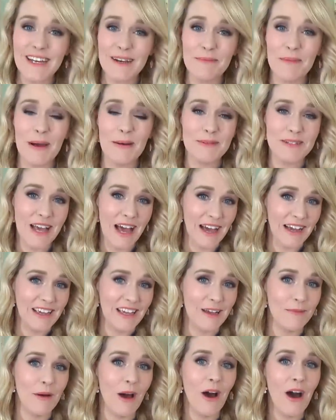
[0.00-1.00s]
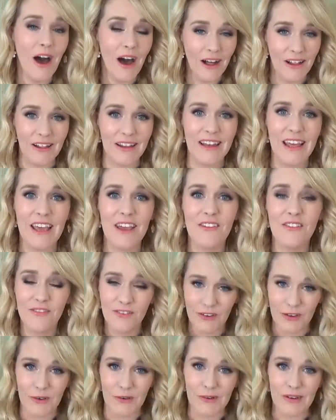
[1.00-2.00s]
up, I'm talking about holiday
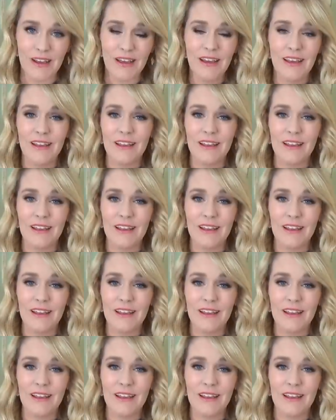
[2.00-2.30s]
food.